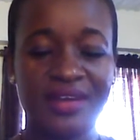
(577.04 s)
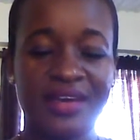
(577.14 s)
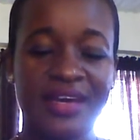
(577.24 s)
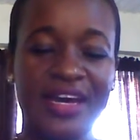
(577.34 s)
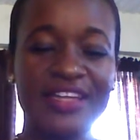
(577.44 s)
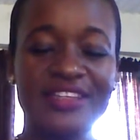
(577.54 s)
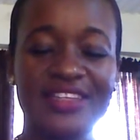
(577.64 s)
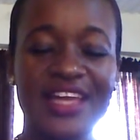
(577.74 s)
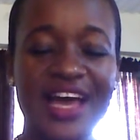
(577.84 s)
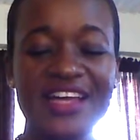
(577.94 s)
And the
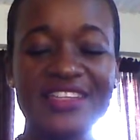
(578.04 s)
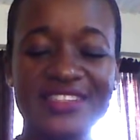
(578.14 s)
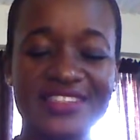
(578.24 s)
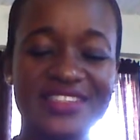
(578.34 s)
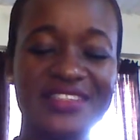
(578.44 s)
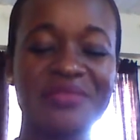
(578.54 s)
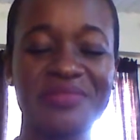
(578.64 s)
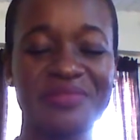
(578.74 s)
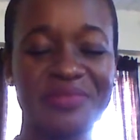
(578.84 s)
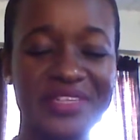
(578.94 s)
last
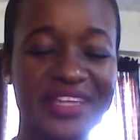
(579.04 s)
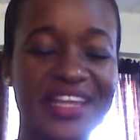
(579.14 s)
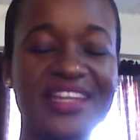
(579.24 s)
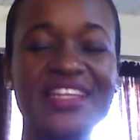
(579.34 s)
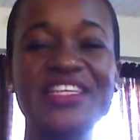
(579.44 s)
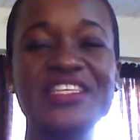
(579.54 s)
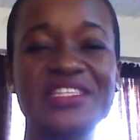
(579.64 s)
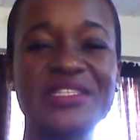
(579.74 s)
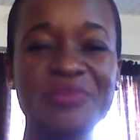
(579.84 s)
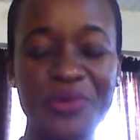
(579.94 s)
but not
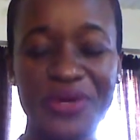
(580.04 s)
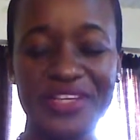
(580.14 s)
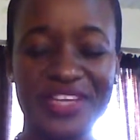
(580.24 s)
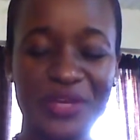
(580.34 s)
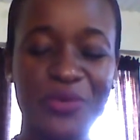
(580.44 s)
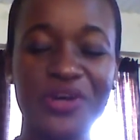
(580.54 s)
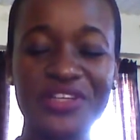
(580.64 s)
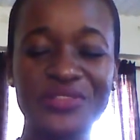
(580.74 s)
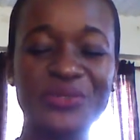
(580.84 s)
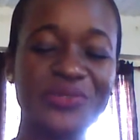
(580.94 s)
least point I
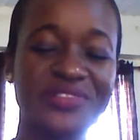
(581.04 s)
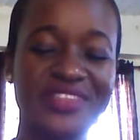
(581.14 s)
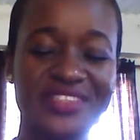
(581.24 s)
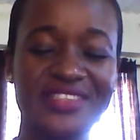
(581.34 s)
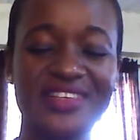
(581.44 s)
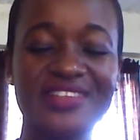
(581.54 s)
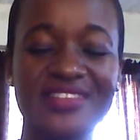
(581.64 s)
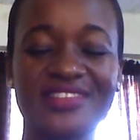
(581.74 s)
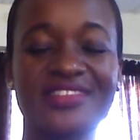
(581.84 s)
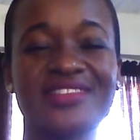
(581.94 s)
want to discuss